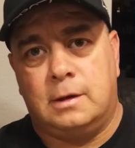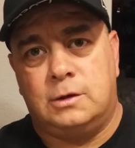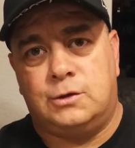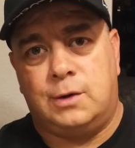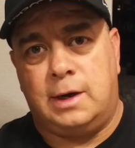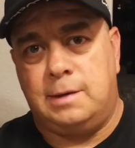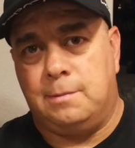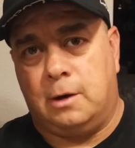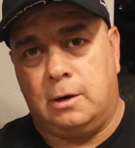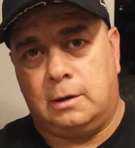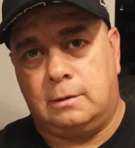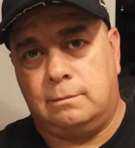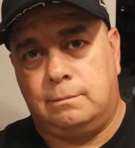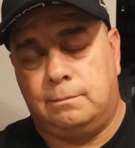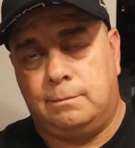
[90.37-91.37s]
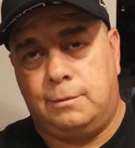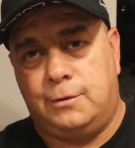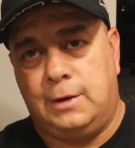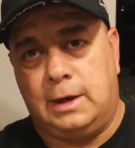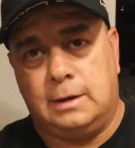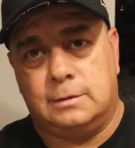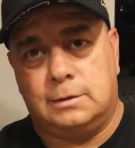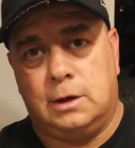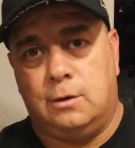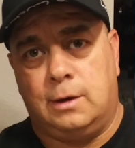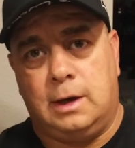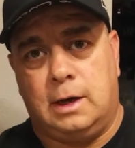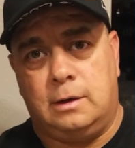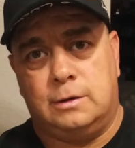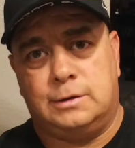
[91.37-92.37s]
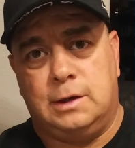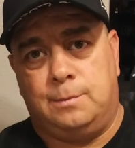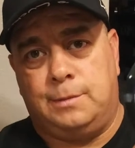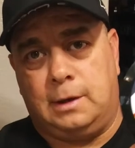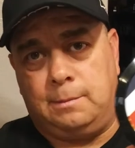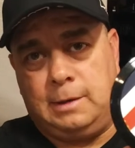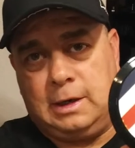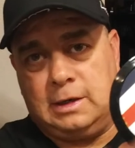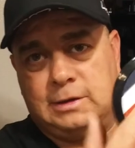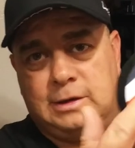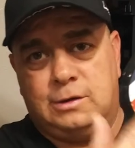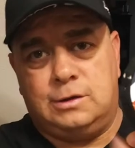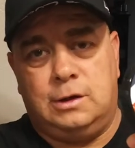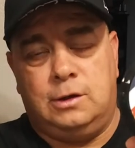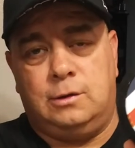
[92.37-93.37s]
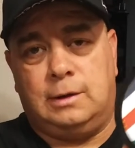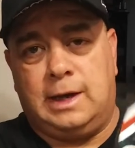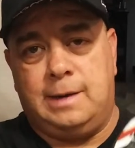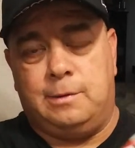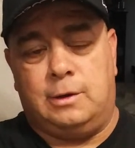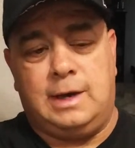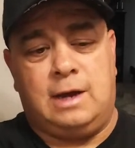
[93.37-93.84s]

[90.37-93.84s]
trademark things going on or something, because there's a new label.